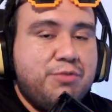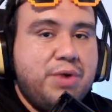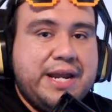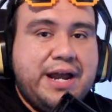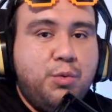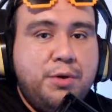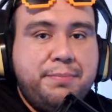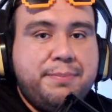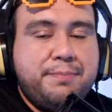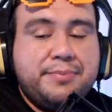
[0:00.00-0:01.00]
right now
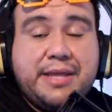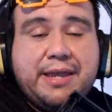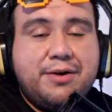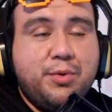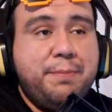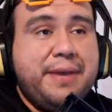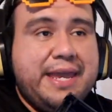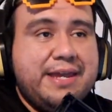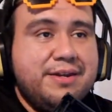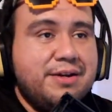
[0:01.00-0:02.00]
we're
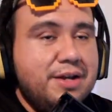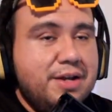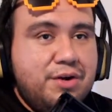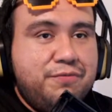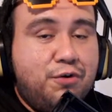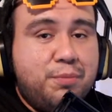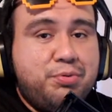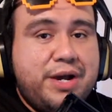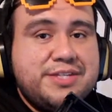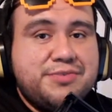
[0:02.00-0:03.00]
paying full
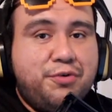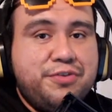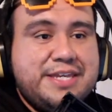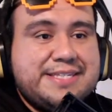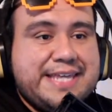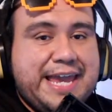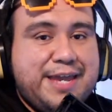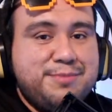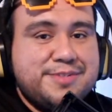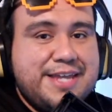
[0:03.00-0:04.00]
price for these games.